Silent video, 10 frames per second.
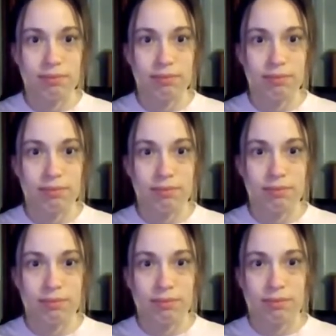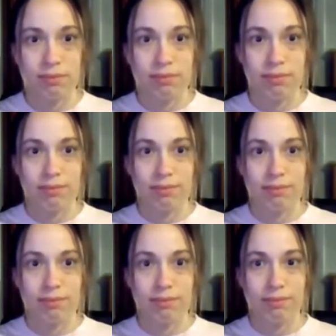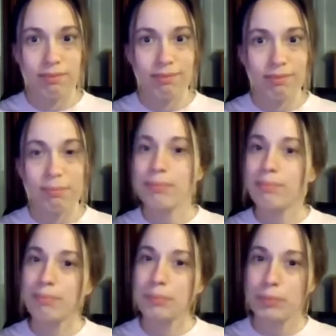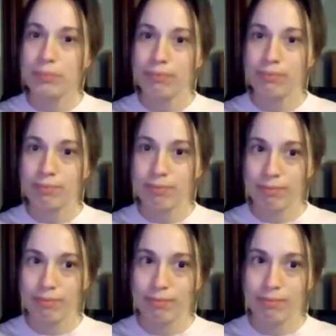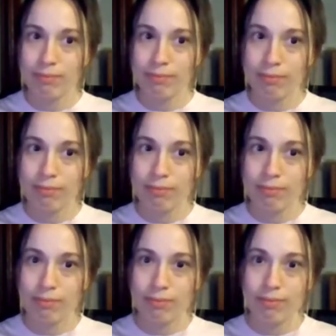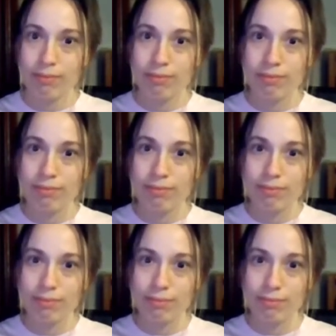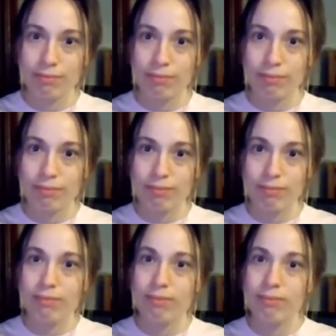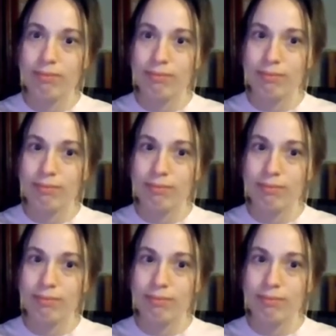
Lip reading: No words are spoken by the person on screen.